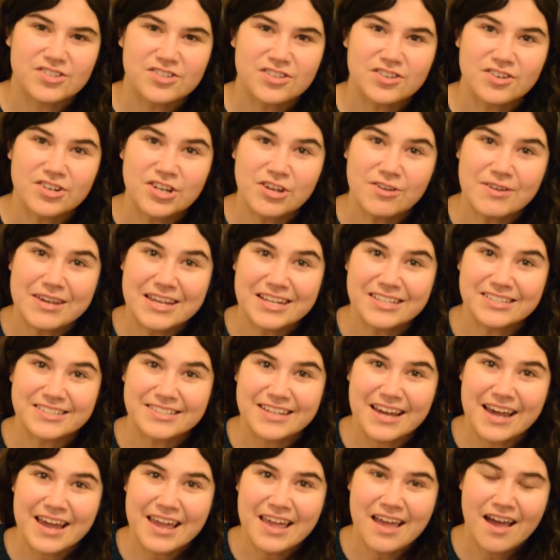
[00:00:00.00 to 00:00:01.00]
New Year's
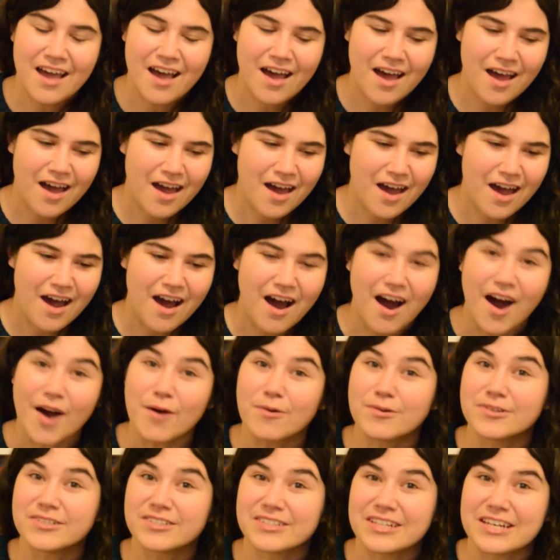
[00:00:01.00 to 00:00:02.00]
Day, I
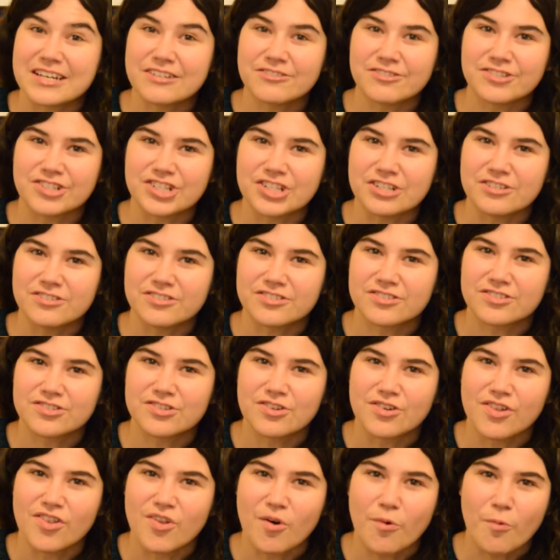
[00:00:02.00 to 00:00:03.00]
was introduced
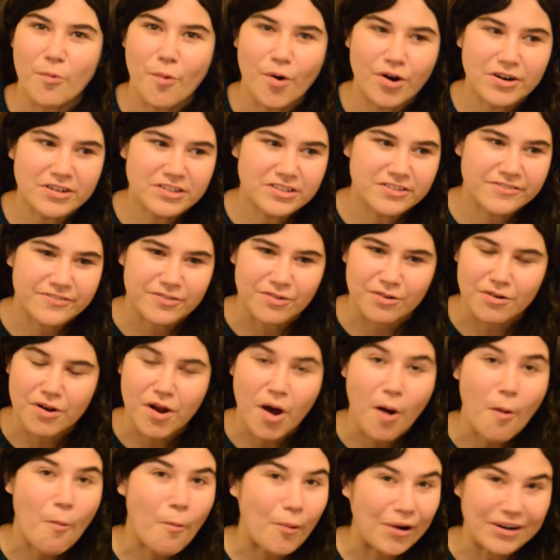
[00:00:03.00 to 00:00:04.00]
to the wonderful
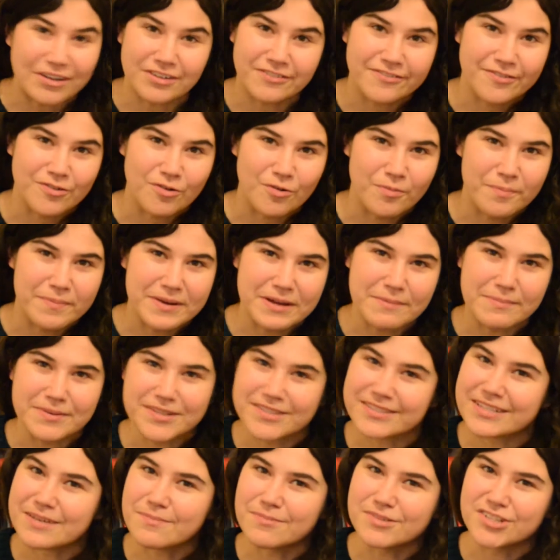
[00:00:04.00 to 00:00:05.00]

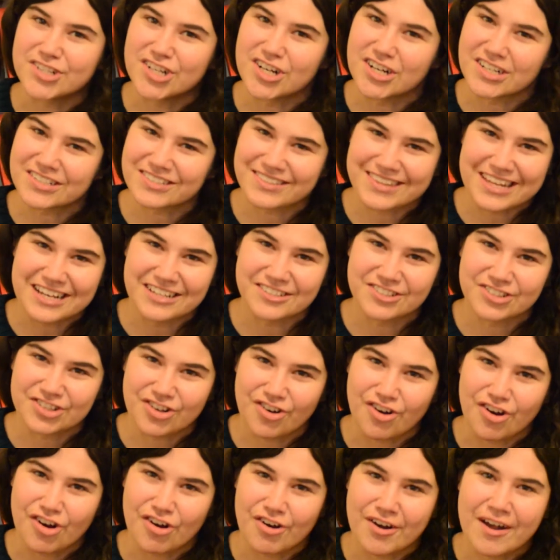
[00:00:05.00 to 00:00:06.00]
BBC production that is
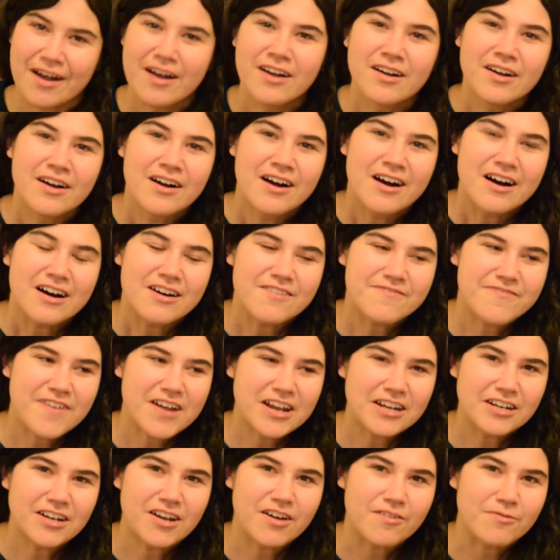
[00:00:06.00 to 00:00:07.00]
Sherlock. I
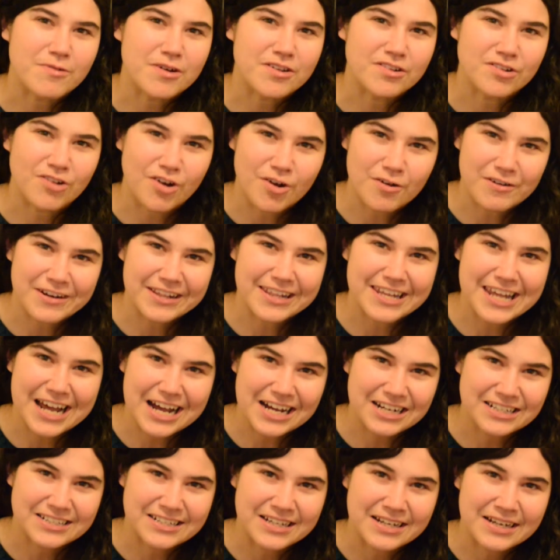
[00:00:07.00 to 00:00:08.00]
fell in love with not only the
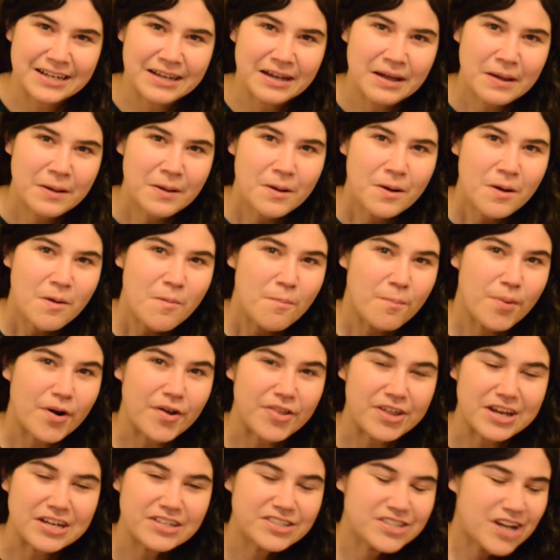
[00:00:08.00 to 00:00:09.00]
acting,
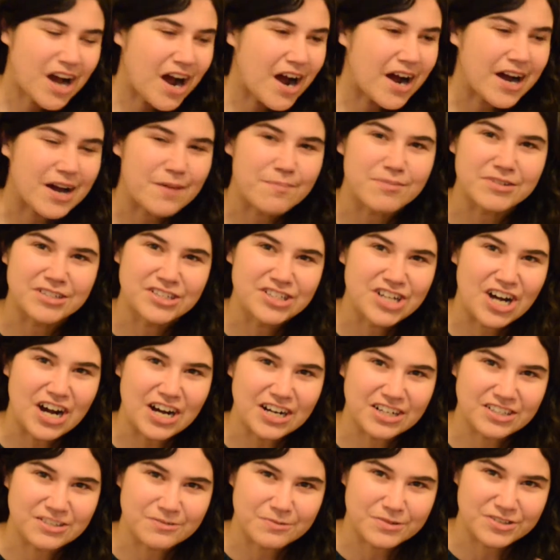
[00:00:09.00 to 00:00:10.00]
but the entire
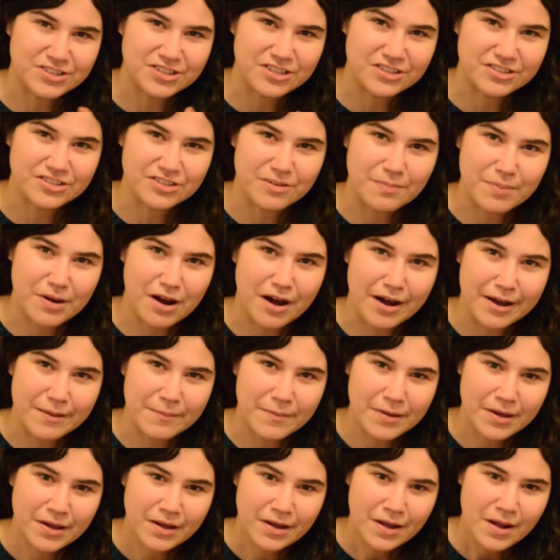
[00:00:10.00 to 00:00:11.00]
production was just sublime.
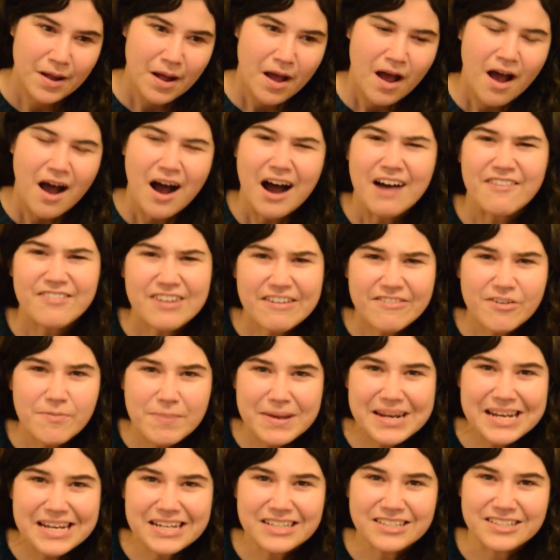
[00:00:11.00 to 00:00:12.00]
I've never
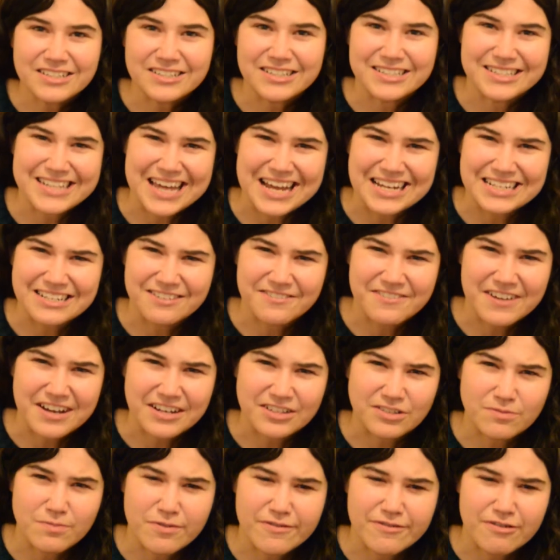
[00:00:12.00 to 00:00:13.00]
been into detective
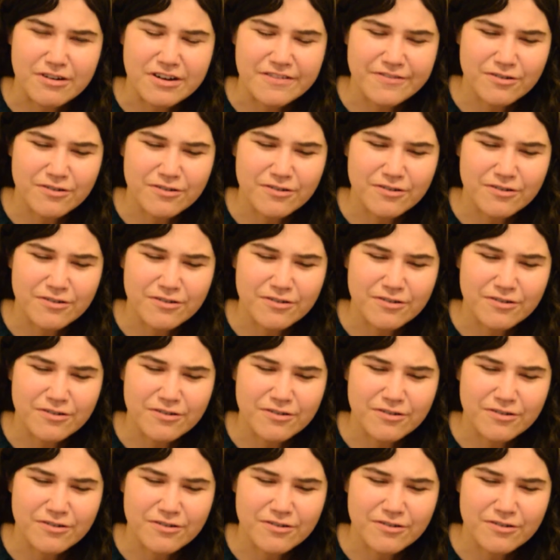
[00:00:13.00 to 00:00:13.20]
fiction before.